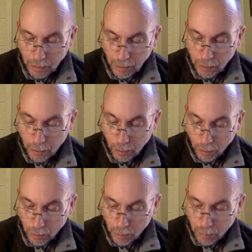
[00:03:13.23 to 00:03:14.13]
In the
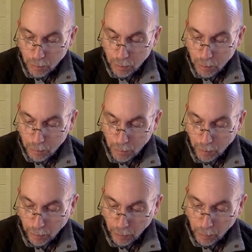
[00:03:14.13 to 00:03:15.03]
earlier books,
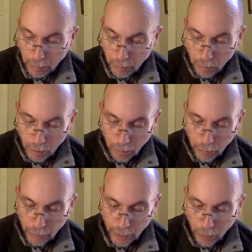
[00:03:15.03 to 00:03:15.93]
my argument
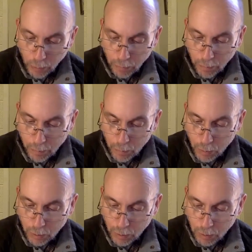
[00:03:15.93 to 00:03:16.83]
traveled downward from the
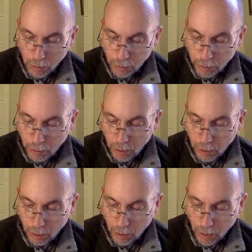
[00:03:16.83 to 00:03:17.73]
most exalted
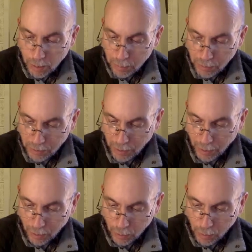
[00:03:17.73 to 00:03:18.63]
to the humblest
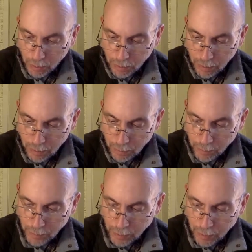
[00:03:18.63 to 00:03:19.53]
categories,
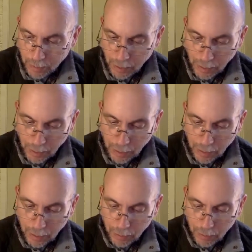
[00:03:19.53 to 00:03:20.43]
taking
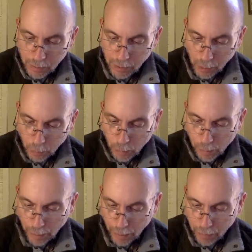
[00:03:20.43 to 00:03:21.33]
in on this
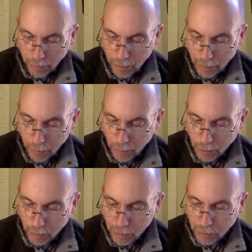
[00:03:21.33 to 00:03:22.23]
downward path an
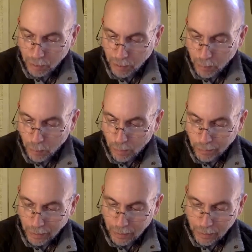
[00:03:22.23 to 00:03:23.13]
ever-increasing number
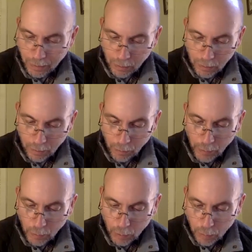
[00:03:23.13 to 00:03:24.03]
of ideas
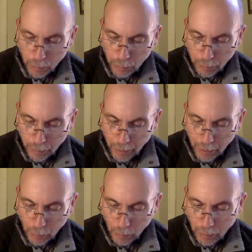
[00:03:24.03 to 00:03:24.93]
which
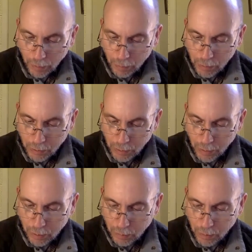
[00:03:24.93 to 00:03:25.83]
multiplied with every
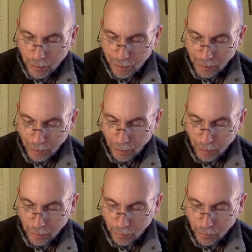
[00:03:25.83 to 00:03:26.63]
stage of the descent.